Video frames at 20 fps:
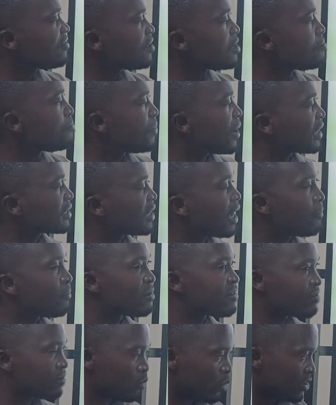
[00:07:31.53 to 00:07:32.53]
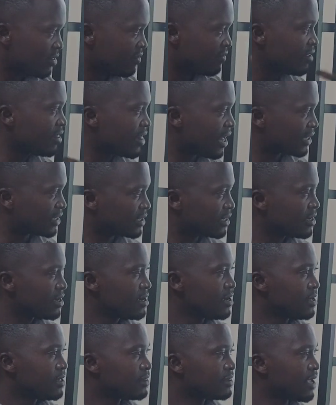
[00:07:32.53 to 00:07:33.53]
impact happens, when they see that
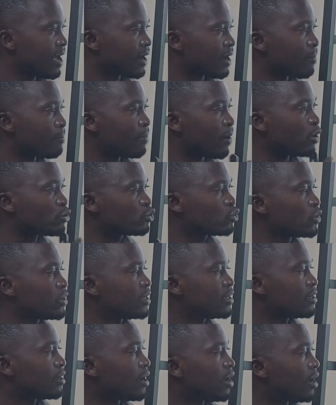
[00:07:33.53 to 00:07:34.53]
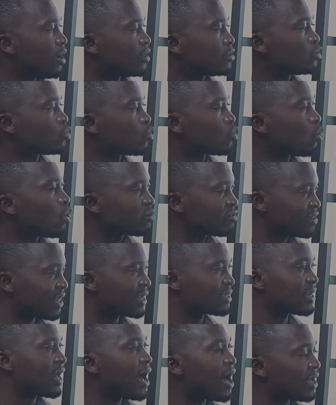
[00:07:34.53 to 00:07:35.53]
they are about to cause
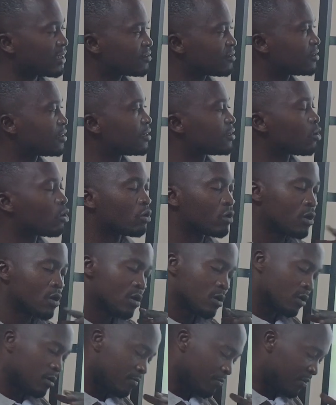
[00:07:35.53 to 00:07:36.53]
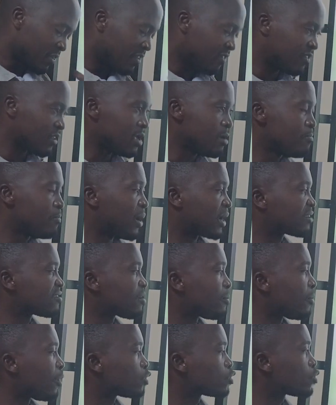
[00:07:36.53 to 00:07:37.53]
that accident, or this impact is
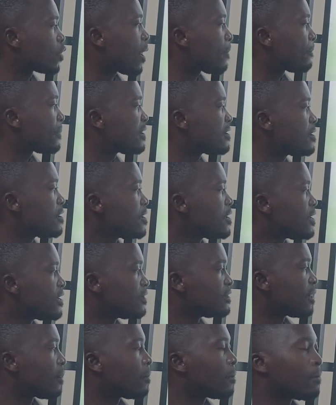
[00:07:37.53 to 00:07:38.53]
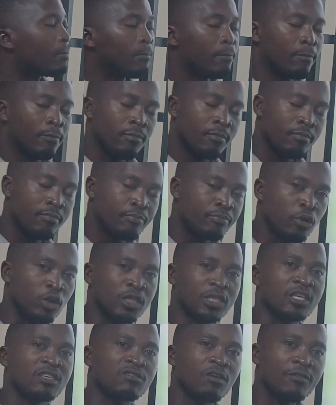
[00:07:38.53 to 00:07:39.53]
about to happen, in the
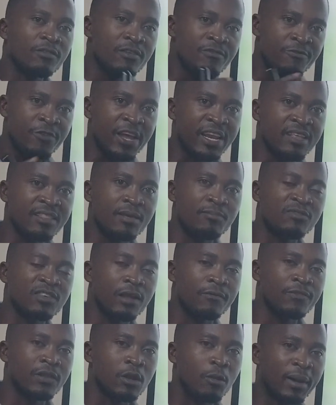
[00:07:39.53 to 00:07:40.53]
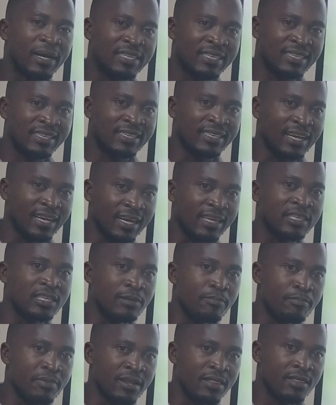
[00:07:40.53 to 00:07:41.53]
process of defending themselves, they normally take a
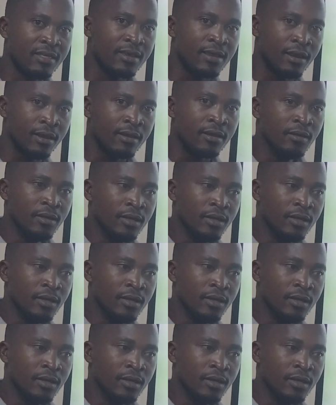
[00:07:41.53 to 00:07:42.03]
deep breath in.